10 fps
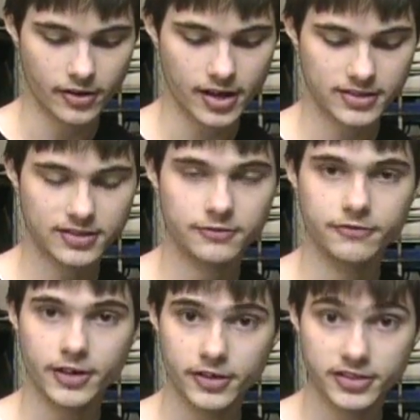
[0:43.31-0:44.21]
that's
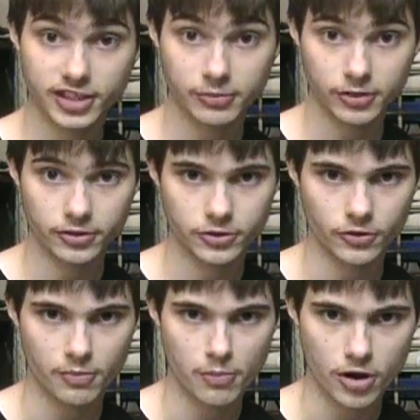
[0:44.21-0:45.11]
very similar to
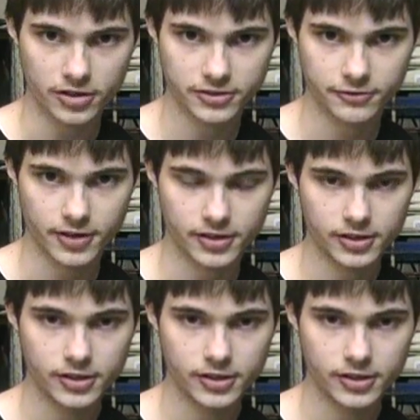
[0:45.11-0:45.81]
a Mosfet